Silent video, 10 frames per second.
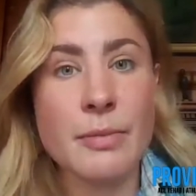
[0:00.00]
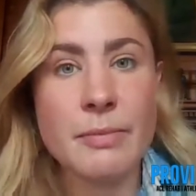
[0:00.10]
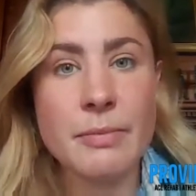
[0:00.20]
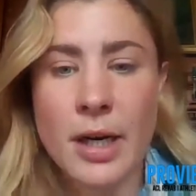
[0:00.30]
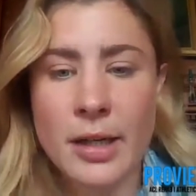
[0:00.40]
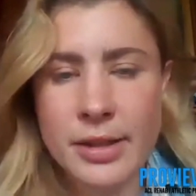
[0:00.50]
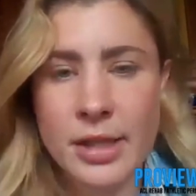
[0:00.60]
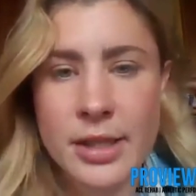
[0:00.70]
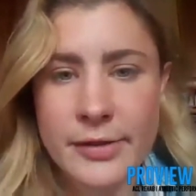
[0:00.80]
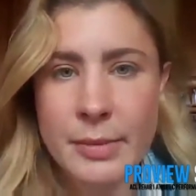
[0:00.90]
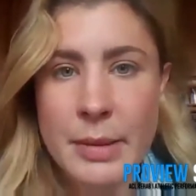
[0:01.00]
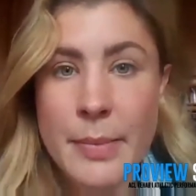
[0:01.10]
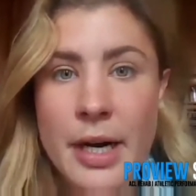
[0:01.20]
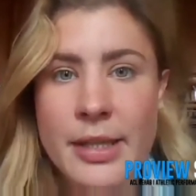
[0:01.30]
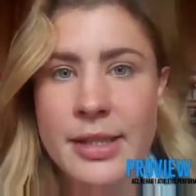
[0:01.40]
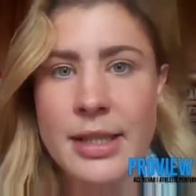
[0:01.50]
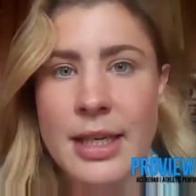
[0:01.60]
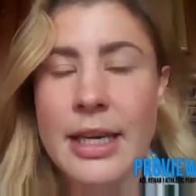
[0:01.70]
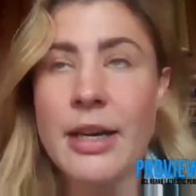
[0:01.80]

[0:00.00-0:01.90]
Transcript: milestones for me personally.